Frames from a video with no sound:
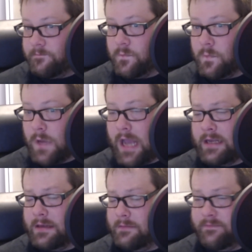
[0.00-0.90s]

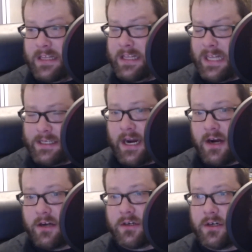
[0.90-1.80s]
these
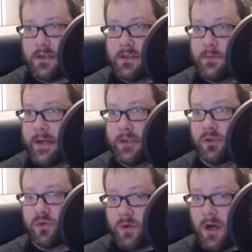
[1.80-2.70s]
characters being
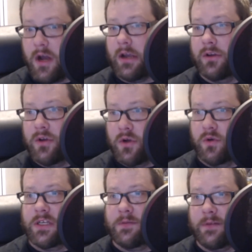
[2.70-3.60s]
drugged to
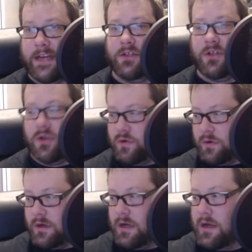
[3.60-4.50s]
this place to
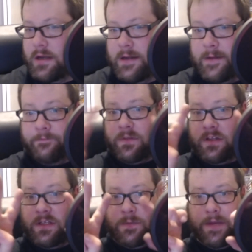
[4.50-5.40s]

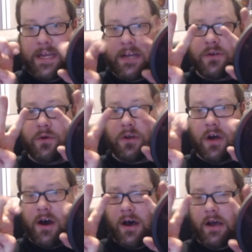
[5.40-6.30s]
speak to
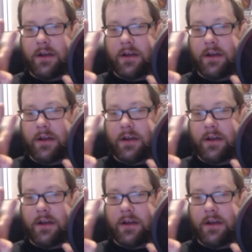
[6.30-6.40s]
God